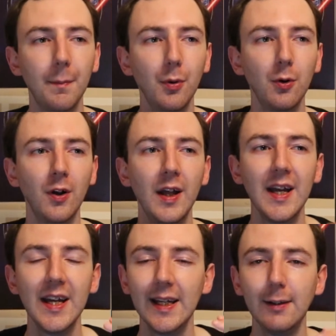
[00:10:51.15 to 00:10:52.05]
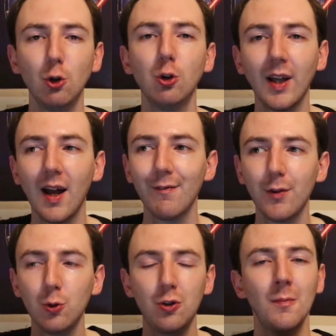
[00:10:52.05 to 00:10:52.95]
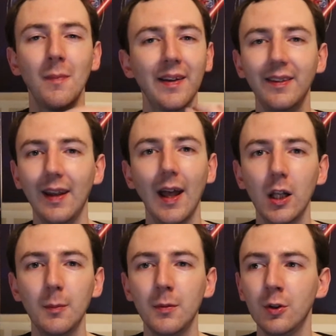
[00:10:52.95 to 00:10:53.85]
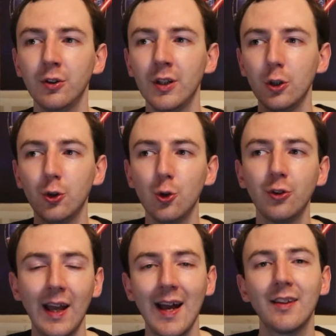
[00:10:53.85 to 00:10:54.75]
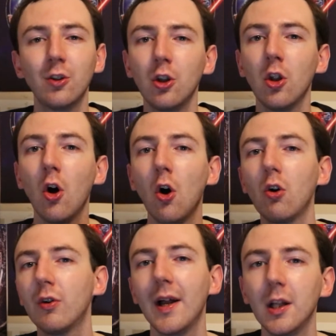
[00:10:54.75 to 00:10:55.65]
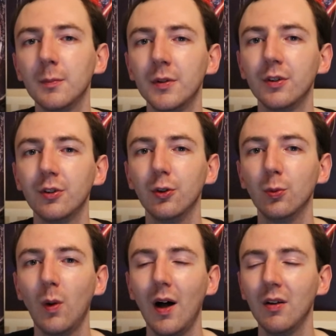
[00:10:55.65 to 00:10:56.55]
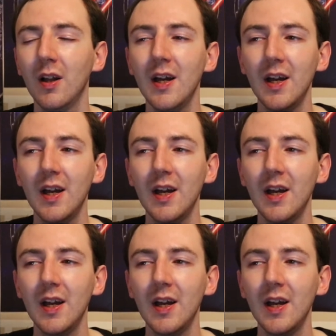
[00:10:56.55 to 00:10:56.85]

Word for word: but it does have those dramatic elements and it does add to the horror elements as well